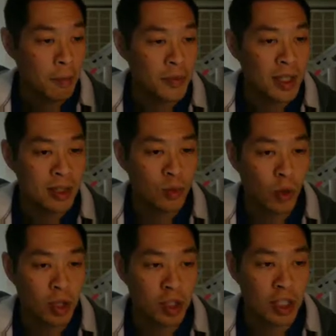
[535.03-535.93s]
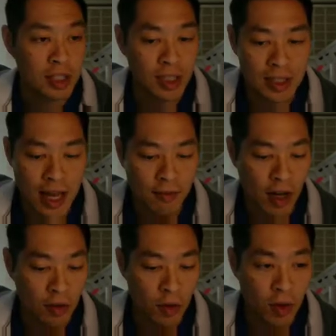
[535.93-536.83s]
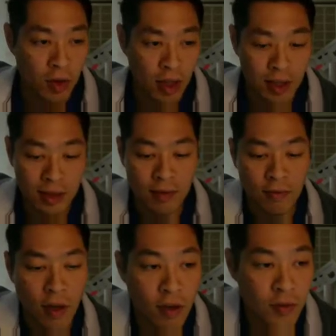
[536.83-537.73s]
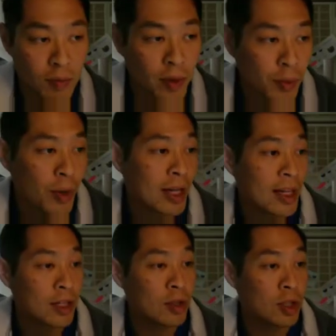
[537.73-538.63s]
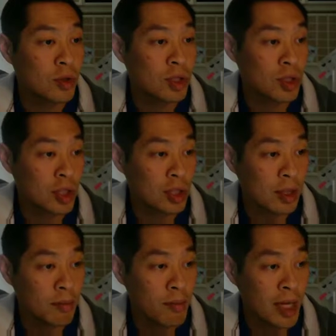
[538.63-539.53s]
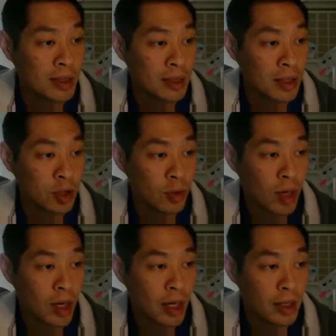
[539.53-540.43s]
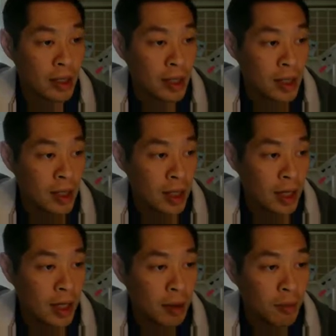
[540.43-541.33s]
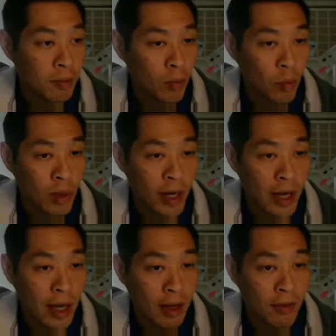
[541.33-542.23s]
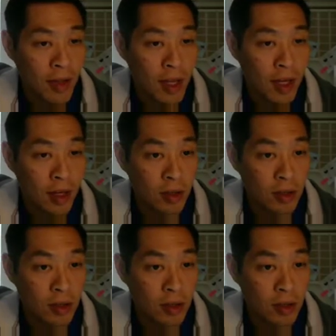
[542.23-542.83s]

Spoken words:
This worksheet does have other things involved, but what I like you to do is just to mentally try what I have here.